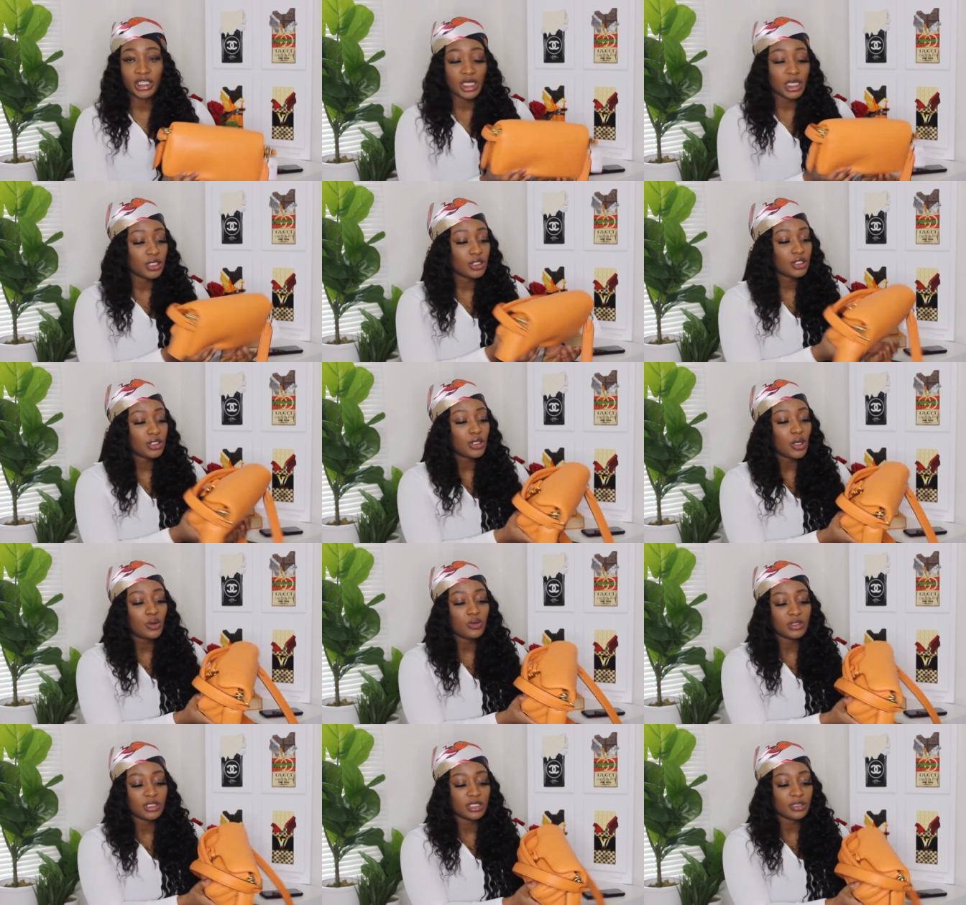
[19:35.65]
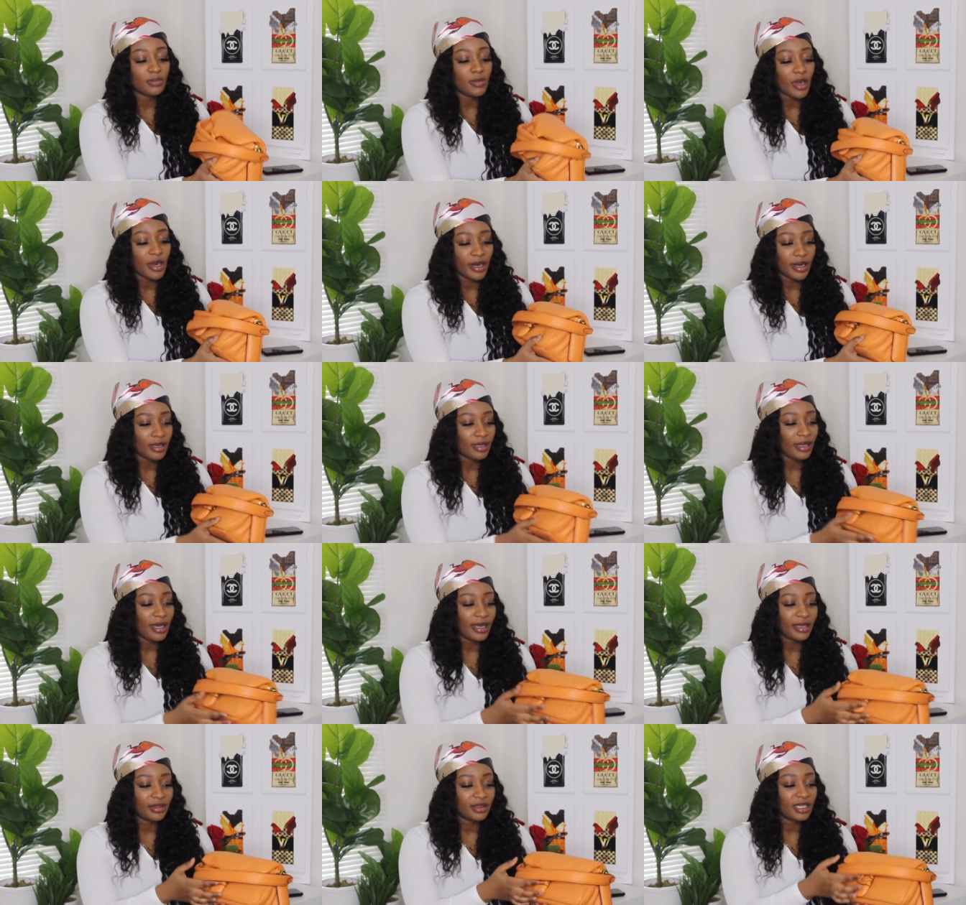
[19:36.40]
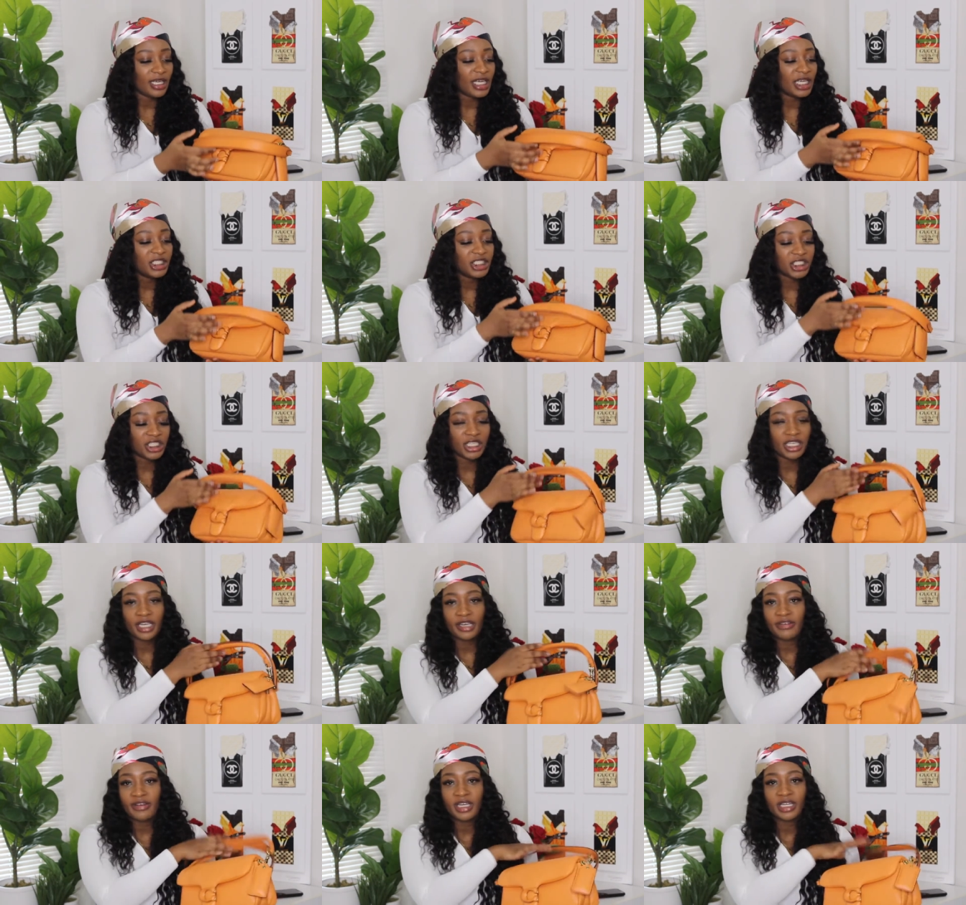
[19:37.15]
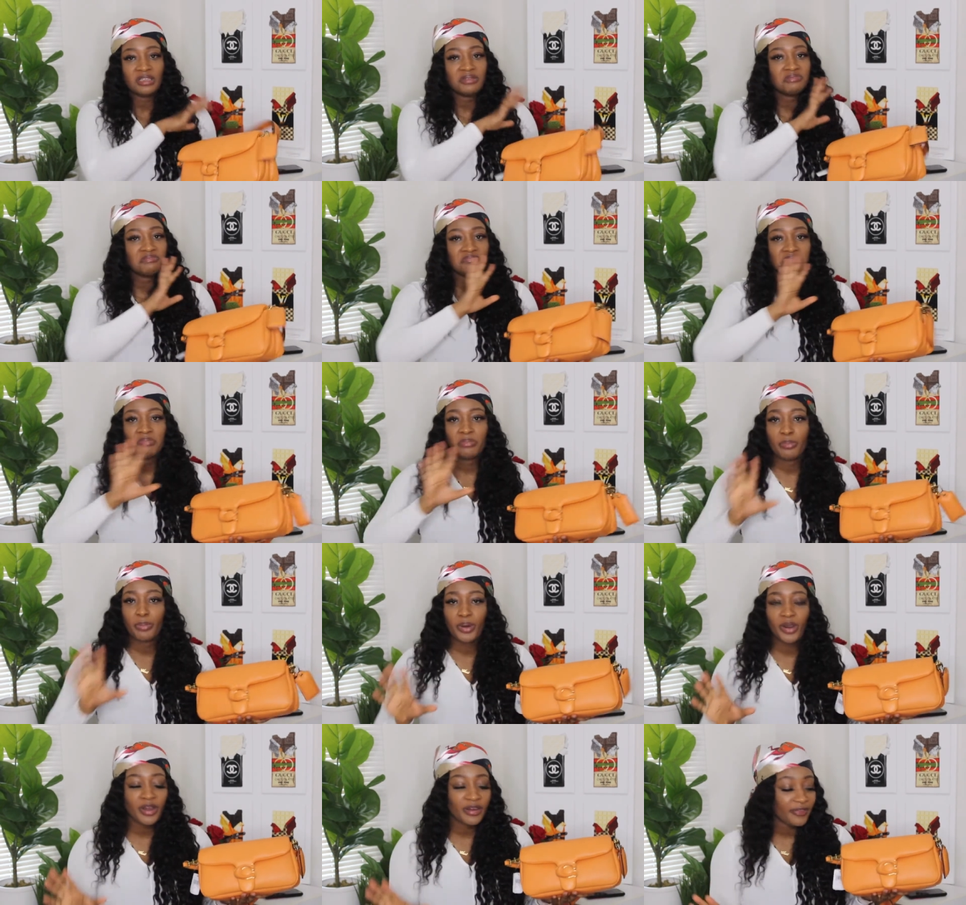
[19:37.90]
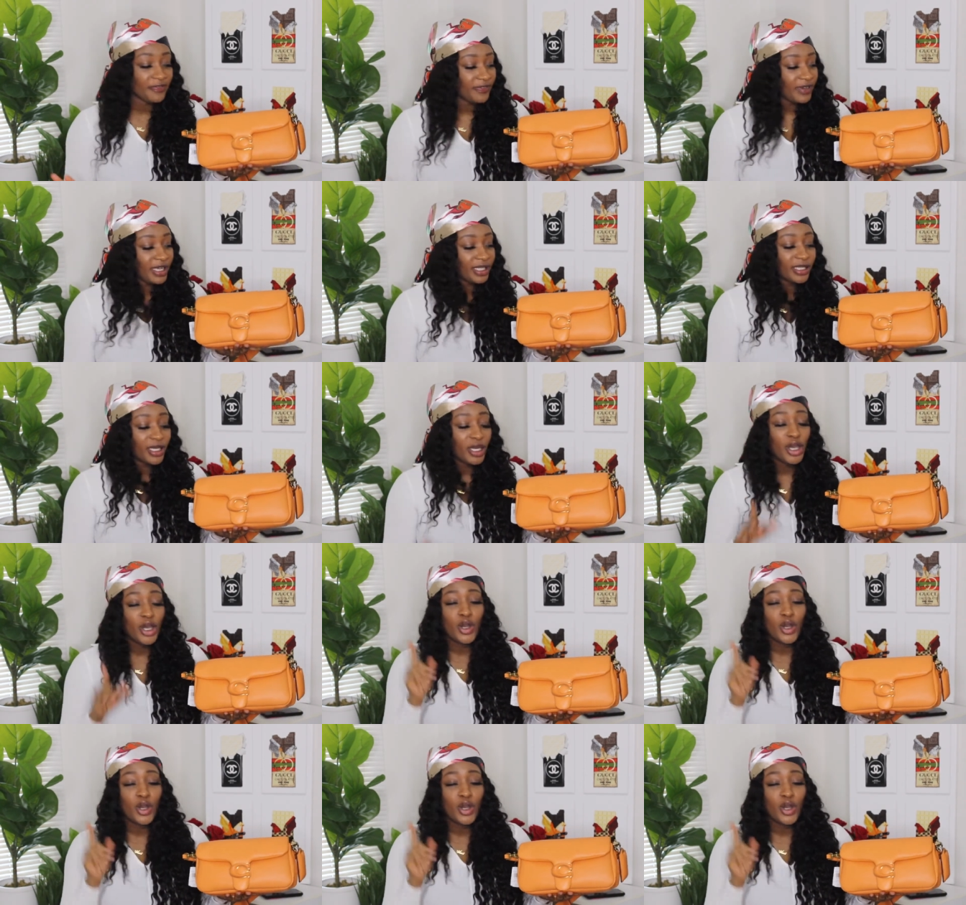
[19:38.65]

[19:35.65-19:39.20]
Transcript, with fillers: It's so smart. Like the engineering perfect.